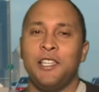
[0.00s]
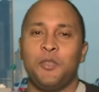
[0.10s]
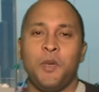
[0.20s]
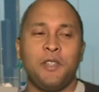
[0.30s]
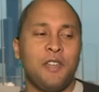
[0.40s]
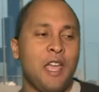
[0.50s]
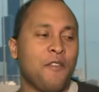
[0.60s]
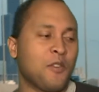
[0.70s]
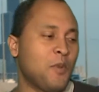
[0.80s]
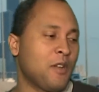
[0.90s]
especially in the
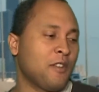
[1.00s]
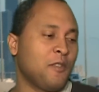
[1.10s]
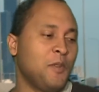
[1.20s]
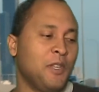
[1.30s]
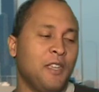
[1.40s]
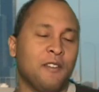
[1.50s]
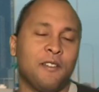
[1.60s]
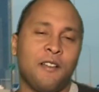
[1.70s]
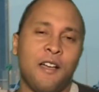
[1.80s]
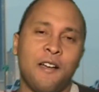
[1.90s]
African American community here in
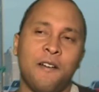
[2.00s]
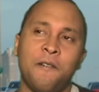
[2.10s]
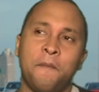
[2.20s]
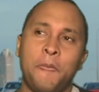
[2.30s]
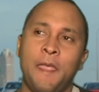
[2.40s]
Chicago,